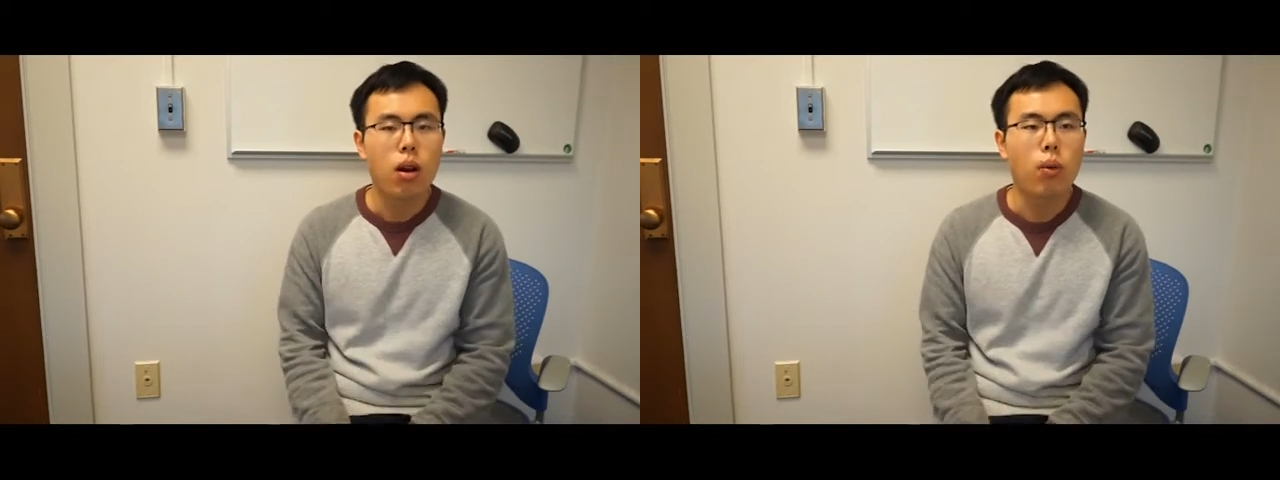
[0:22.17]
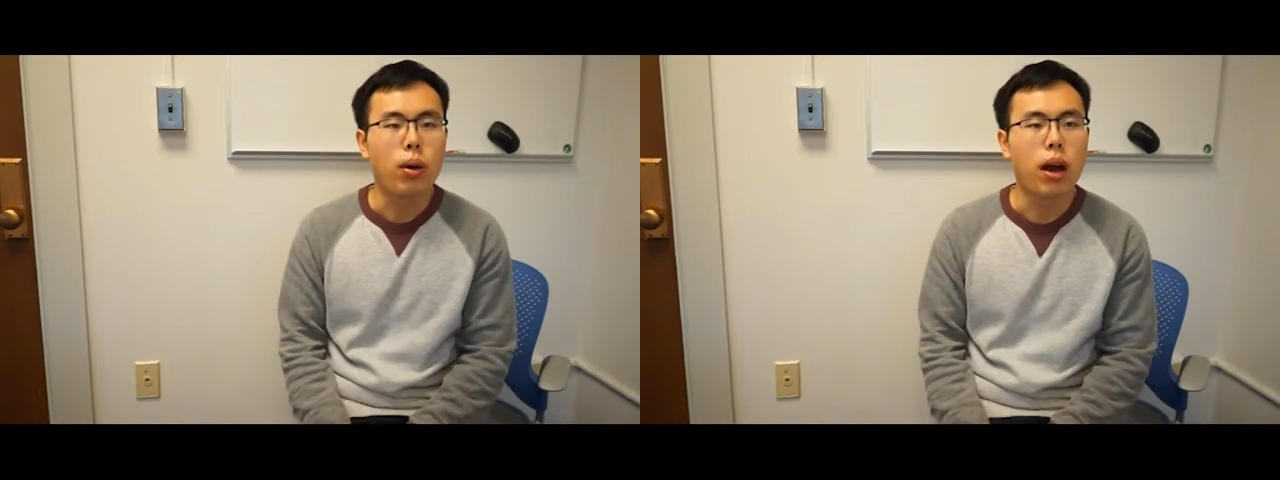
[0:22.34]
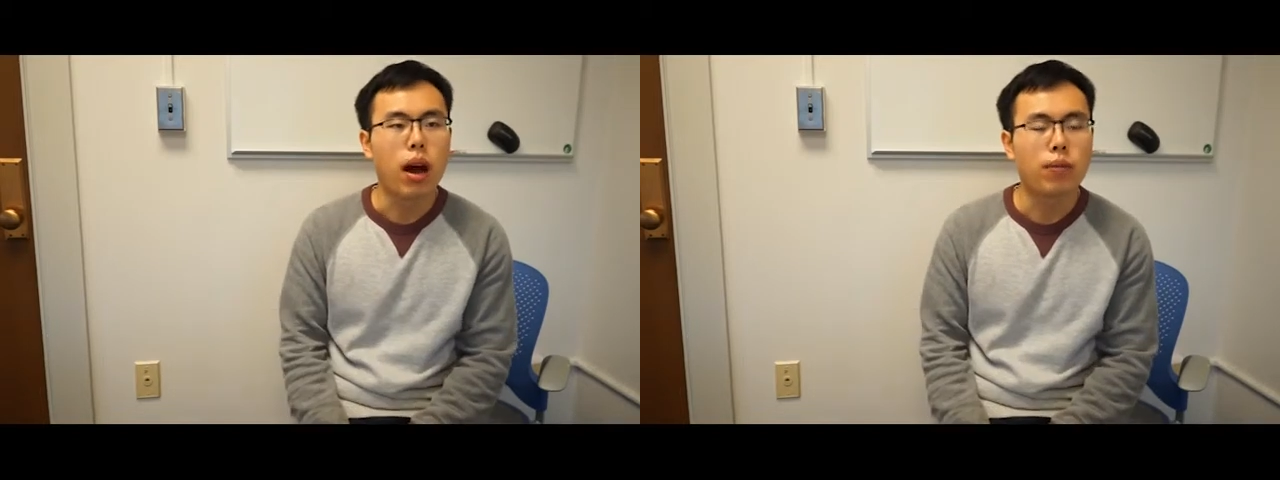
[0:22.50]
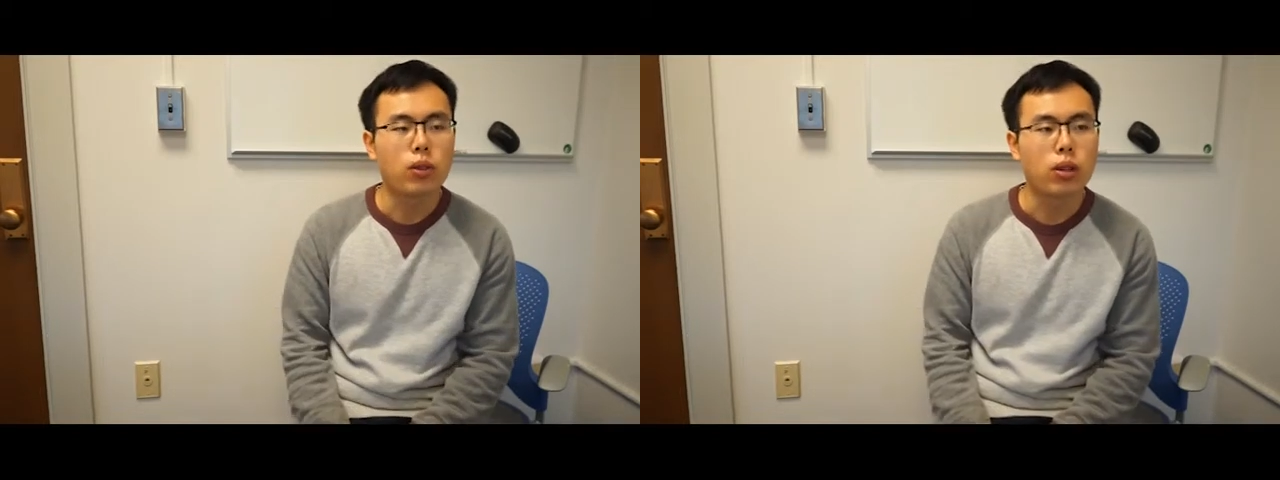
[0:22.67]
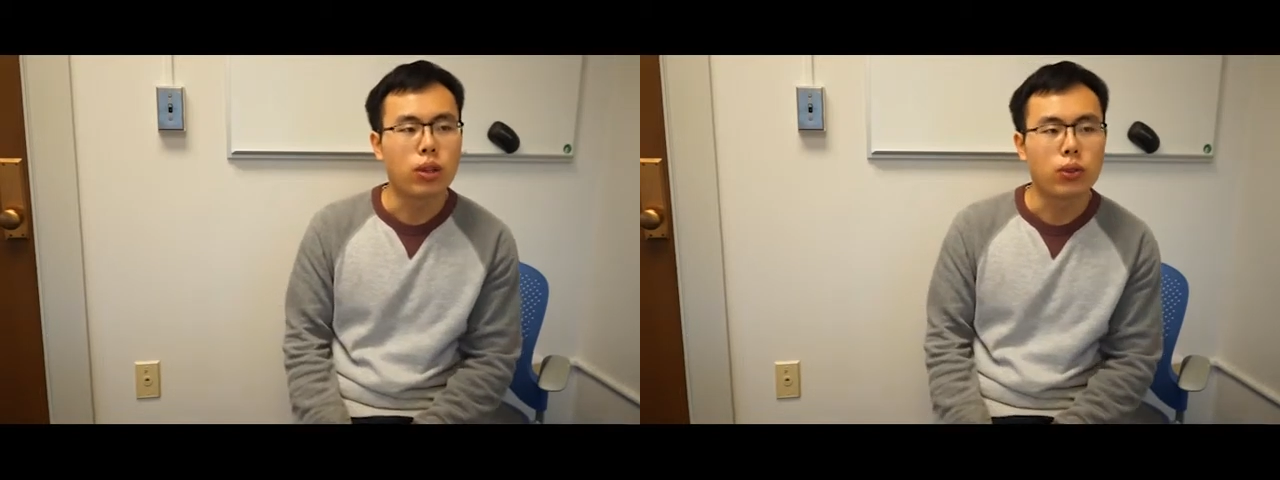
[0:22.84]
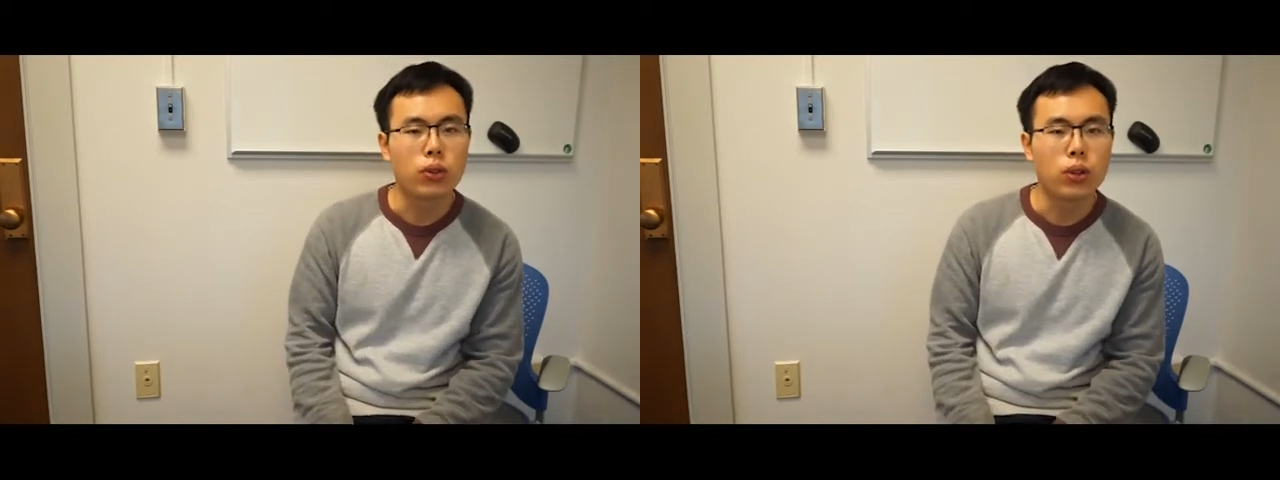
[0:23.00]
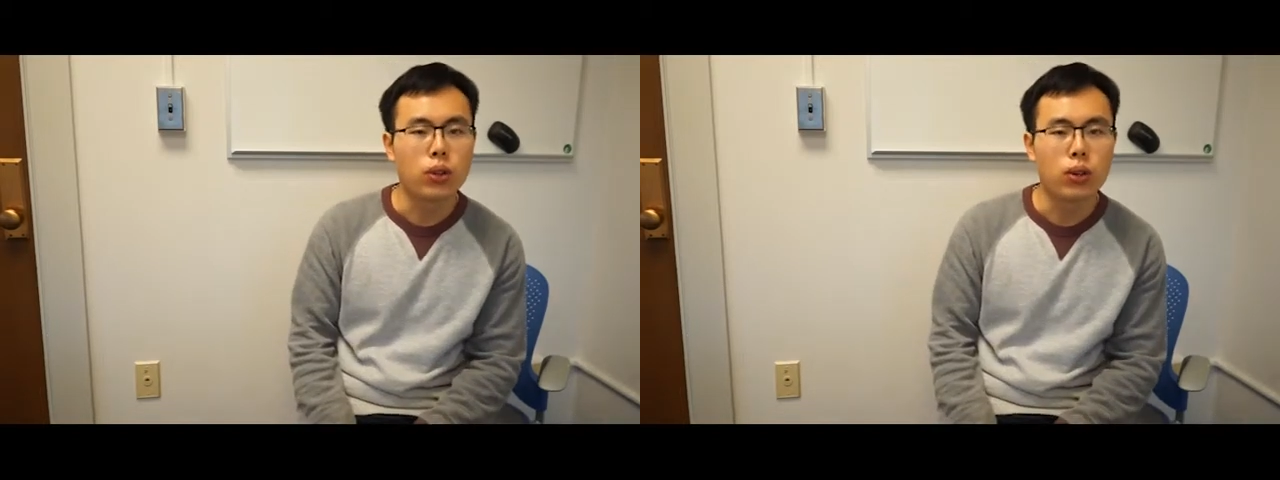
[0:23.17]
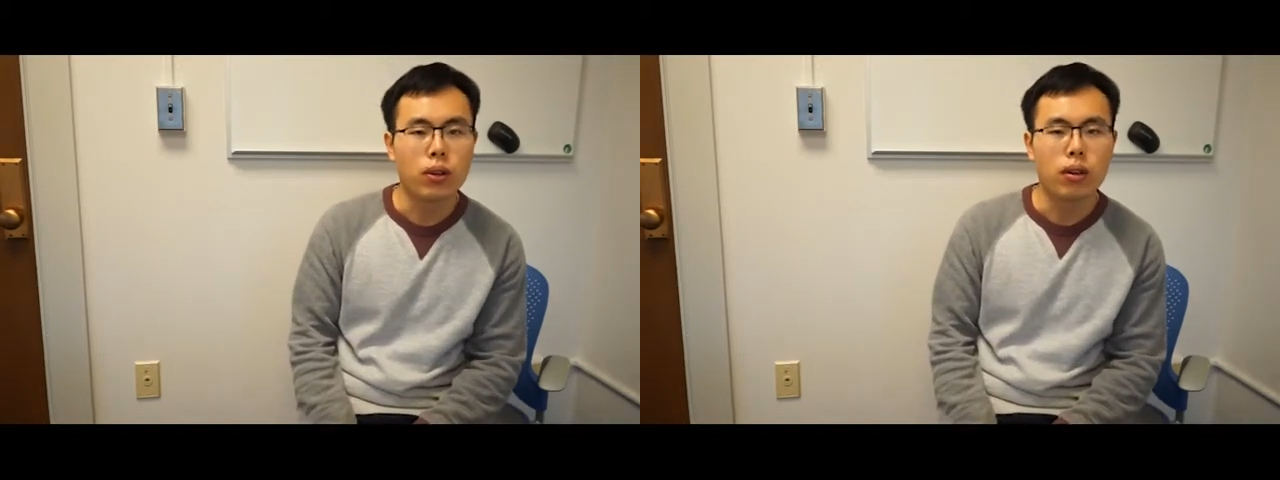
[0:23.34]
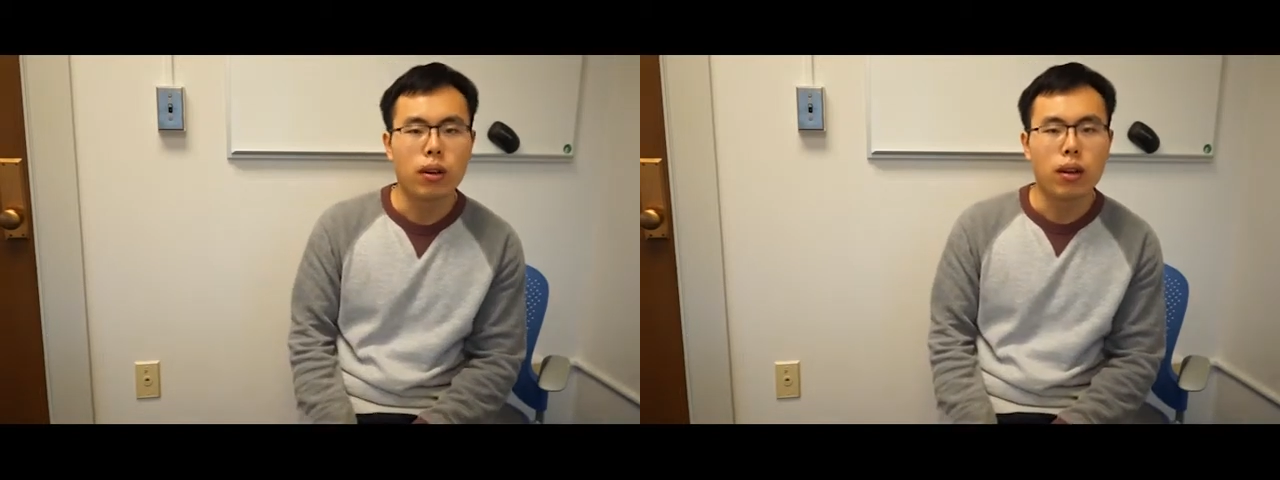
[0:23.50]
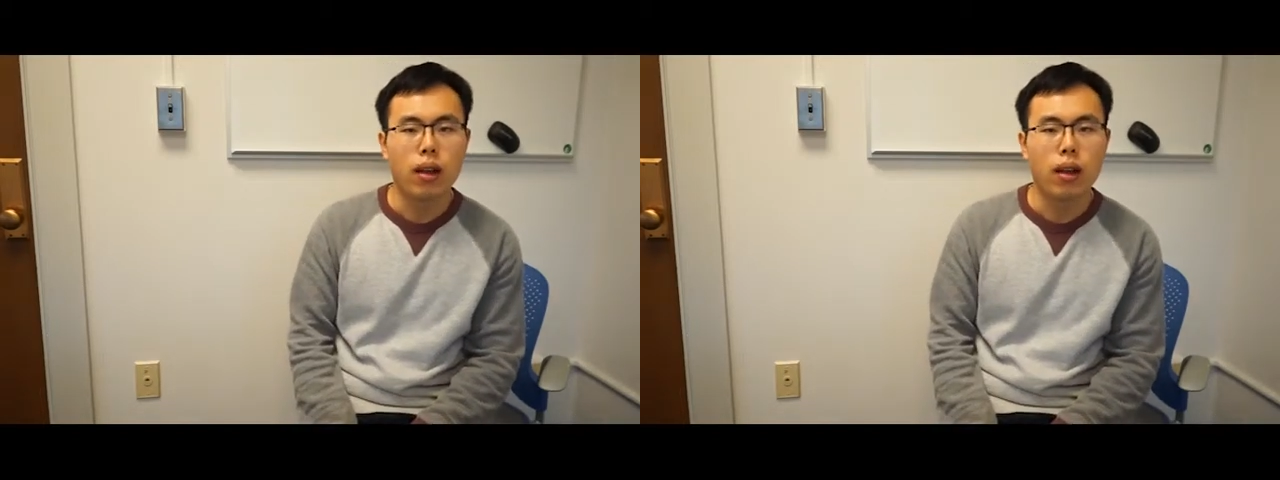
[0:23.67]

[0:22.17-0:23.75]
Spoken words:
we have to consider